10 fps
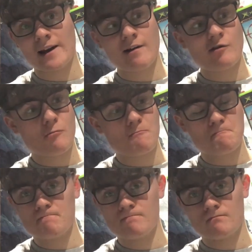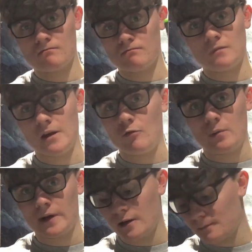Arrow. Never
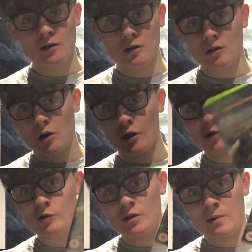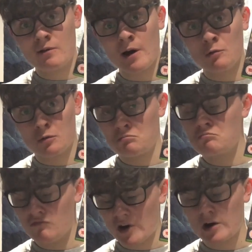played it. Call of Duty, the big red one.
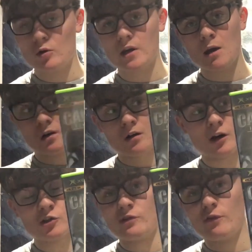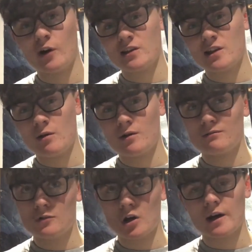Very good game. Call of Duty Finest Era,
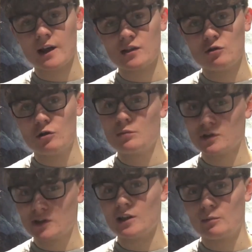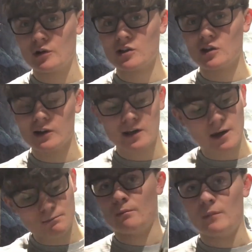not as good, but still a pretty solid
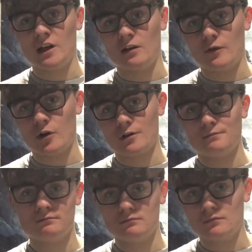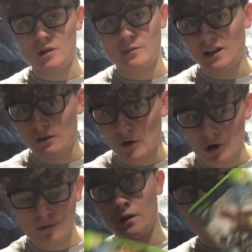game. Medal of Honor. It's Medal of
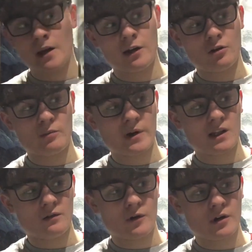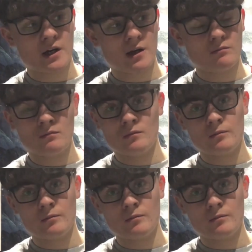Honor. Yet another Medal of Honor game.